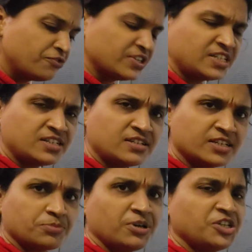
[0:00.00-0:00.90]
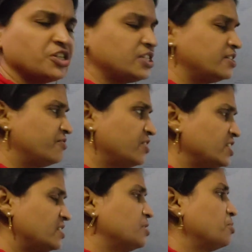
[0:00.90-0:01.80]
The
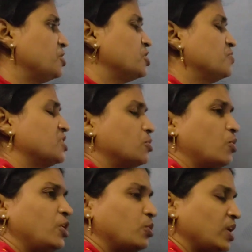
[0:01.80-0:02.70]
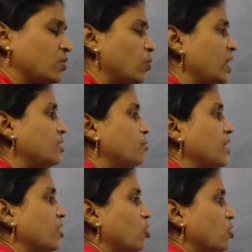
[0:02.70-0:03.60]
first species which are going to invade the
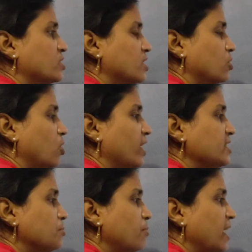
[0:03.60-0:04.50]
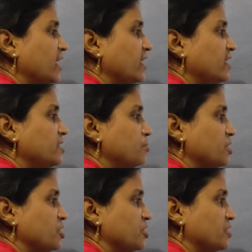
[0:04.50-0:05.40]
bare rocks are called as pioneer
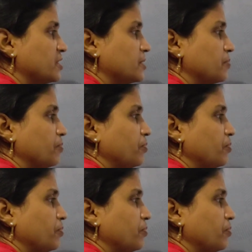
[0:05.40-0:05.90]
species.